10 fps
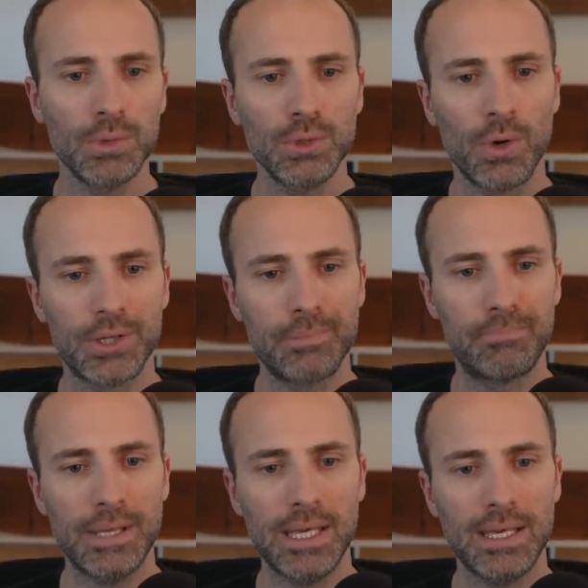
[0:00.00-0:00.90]
What would you want to
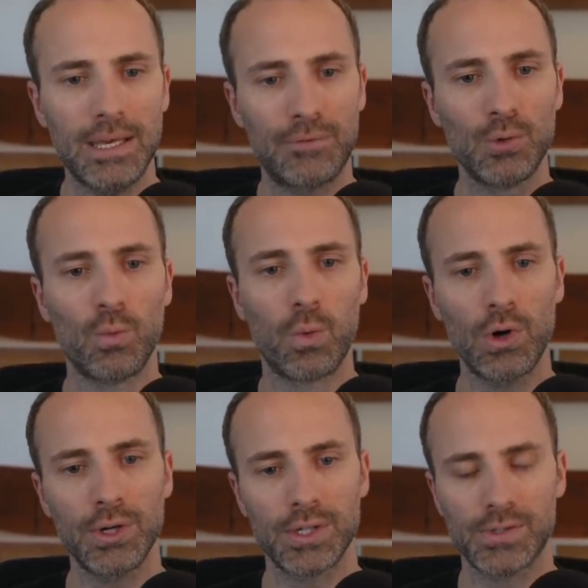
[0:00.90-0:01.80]
be if you
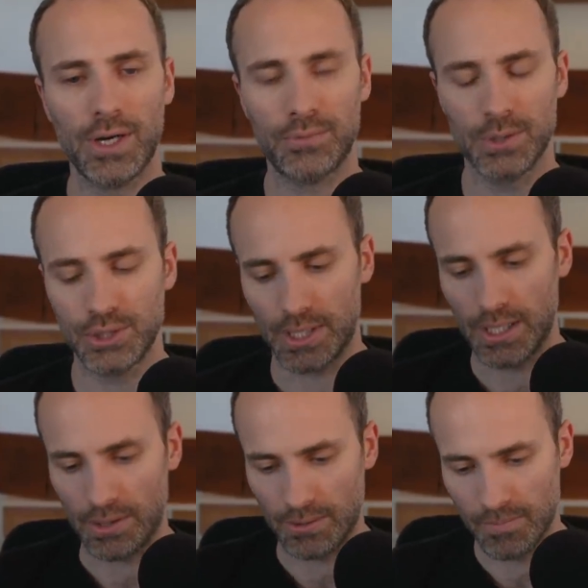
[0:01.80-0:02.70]
weren't a software
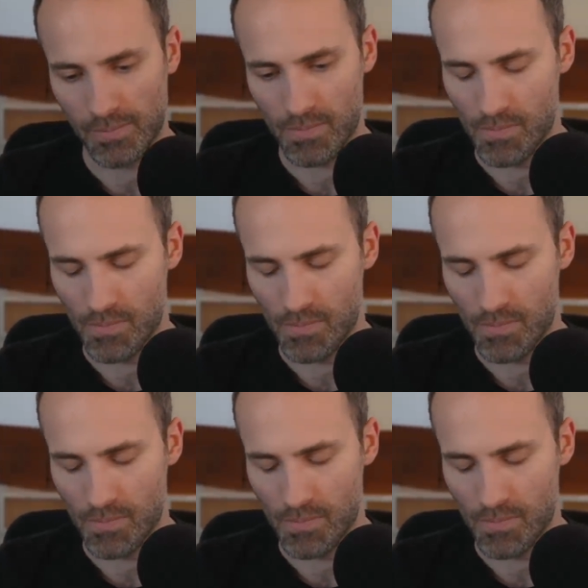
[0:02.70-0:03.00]
engineer?